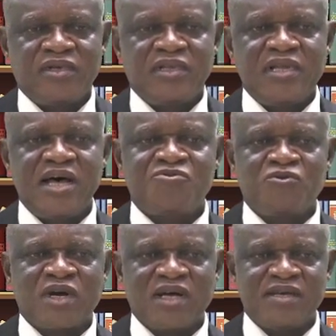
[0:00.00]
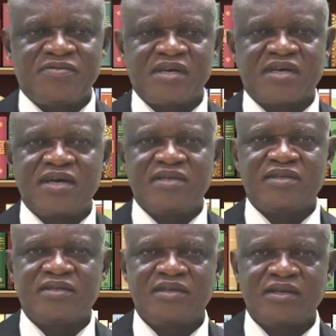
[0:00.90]
Let's look at the
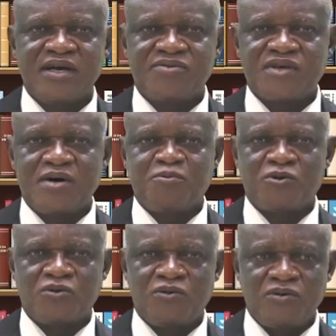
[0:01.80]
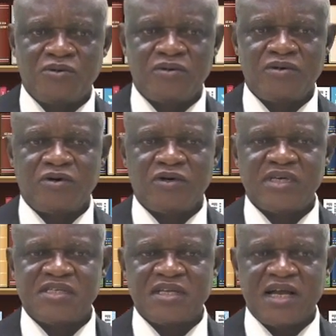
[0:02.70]
second example on
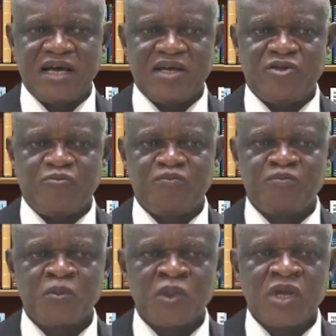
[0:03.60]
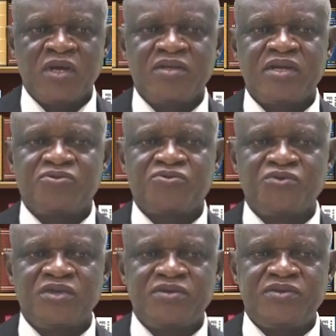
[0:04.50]
the slide. The
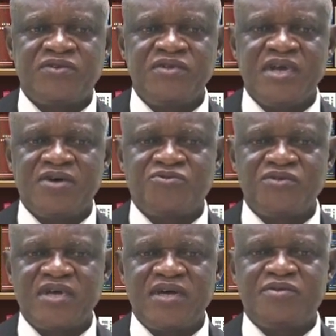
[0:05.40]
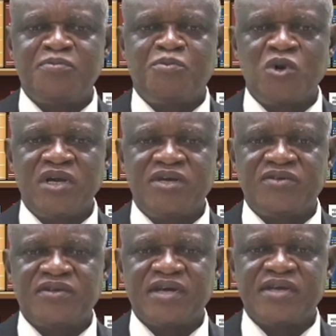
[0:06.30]
senior student
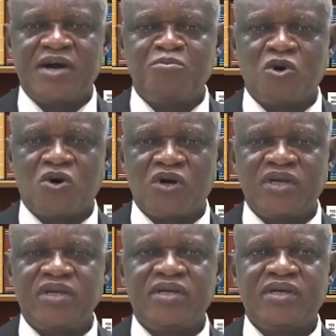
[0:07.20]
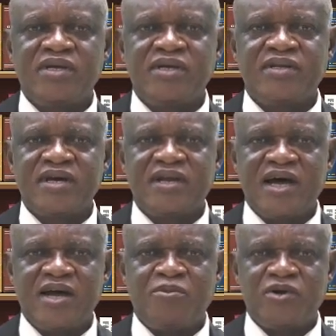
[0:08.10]
bullied the young boy in the
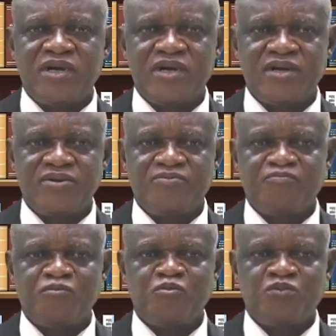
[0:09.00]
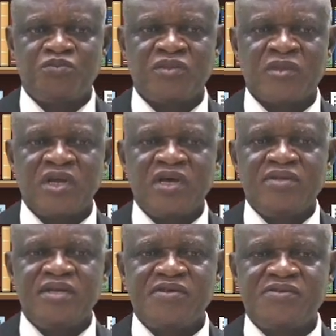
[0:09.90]
library.
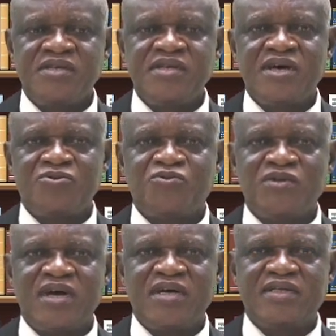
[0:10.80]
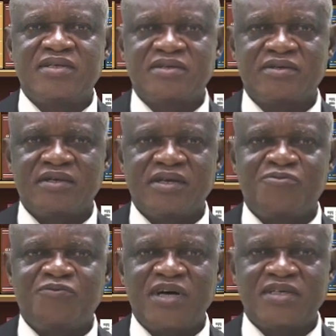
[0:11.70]
The senior student
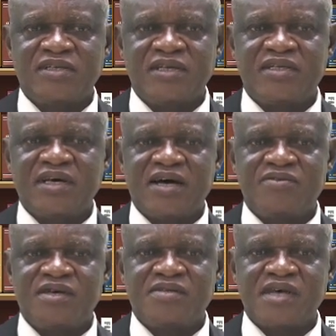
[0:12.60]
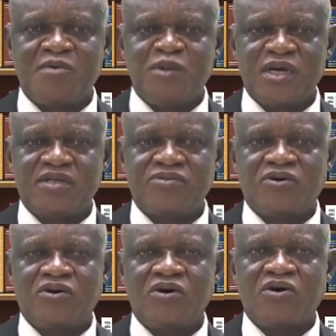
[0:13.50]
is functioning as the subject
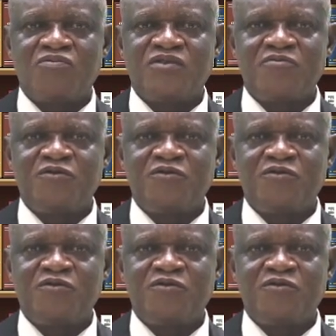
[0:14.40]
of the